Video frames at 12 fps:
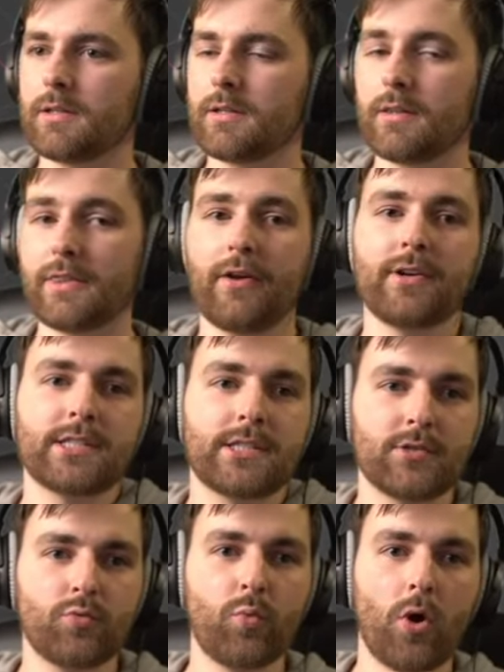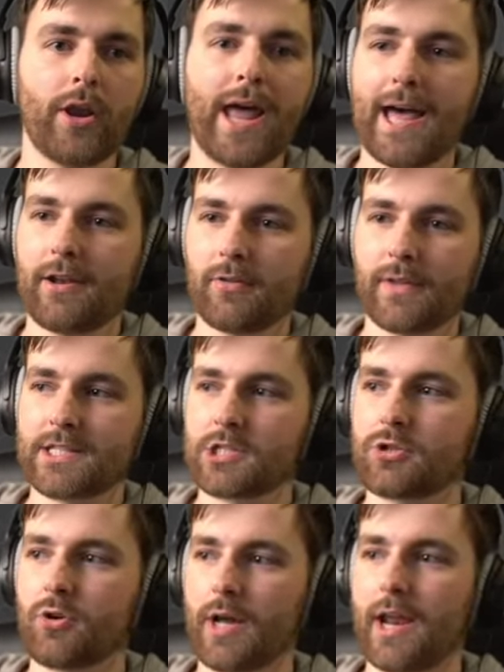there is this one add-on that
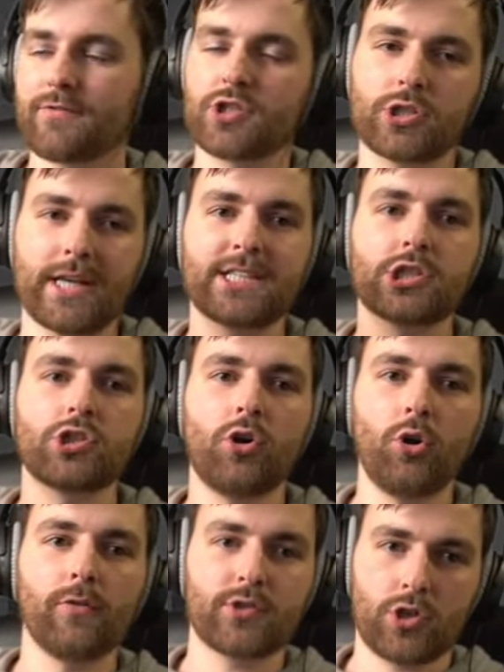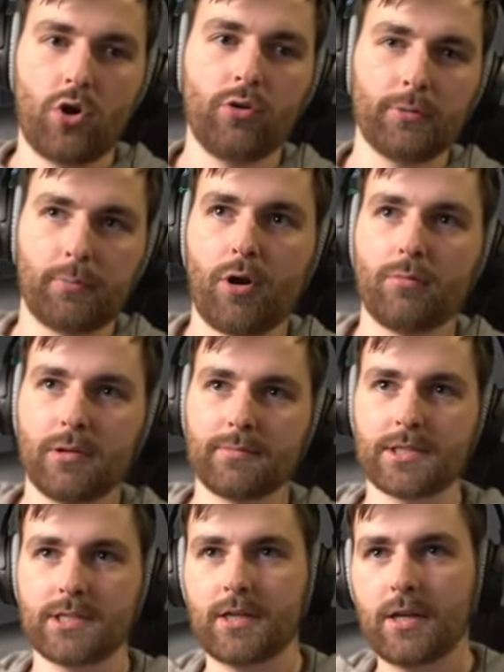sort kind of it solves all the
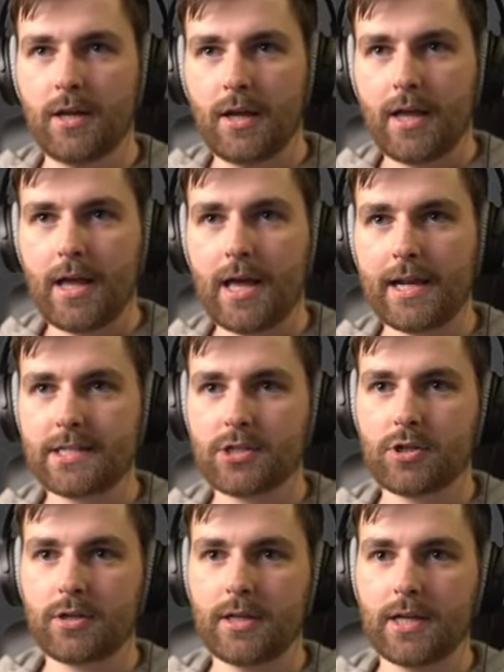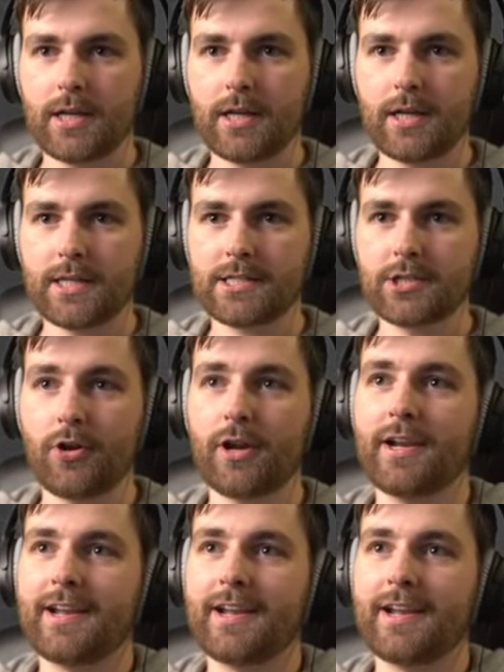problems, and it's uh, it's not an